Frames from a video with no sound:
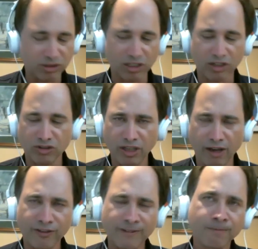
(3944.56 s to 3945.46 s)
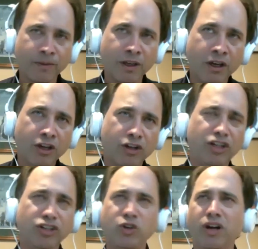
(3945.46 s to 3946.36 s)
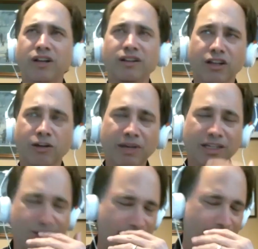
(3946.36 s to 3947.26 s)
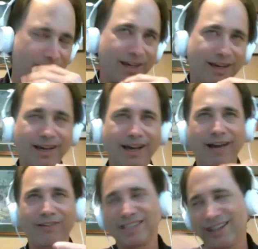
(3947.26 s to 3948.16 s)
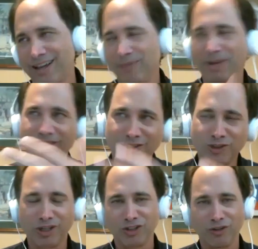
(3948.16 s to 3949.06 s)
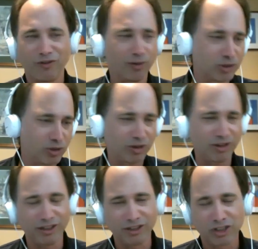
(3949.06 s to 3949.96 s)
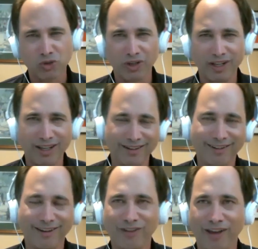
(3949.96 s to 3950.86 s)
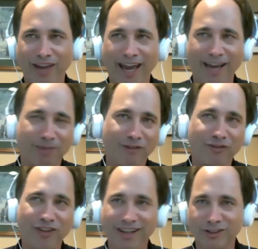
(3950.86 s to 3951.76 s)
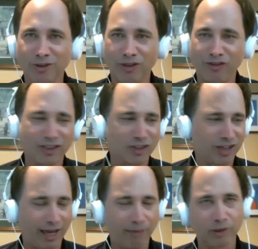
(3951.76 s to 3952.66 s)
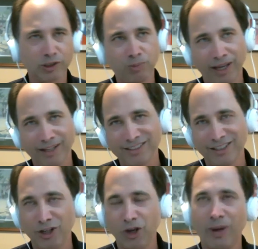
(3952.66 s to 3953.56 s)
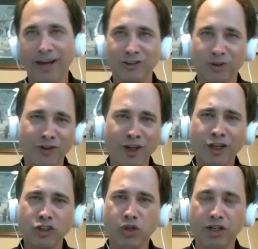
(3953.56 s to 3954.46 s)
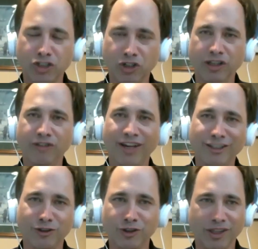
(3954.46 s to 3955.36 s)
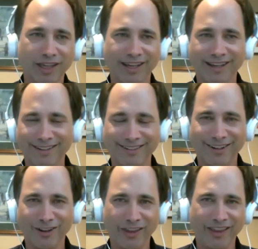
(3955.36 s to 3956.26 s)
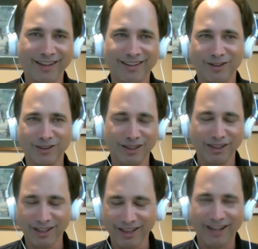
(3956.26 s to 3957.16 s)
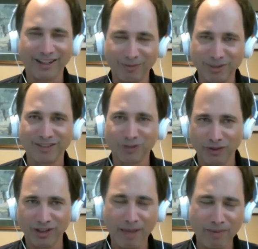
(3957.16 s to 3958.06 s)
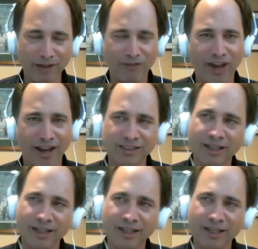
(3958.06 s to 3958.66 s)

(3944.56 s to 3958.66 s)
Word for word: like yourself. Could you just talk a little bit, because you know, obviously I come out of the traditional pharmaceutical industry, and you know, I've, I've had my feet in sort of the venture capital space and know how sort of traditional investors think, and you know, they like, you know, it's a, a lot of times it's sort of a lemming effect.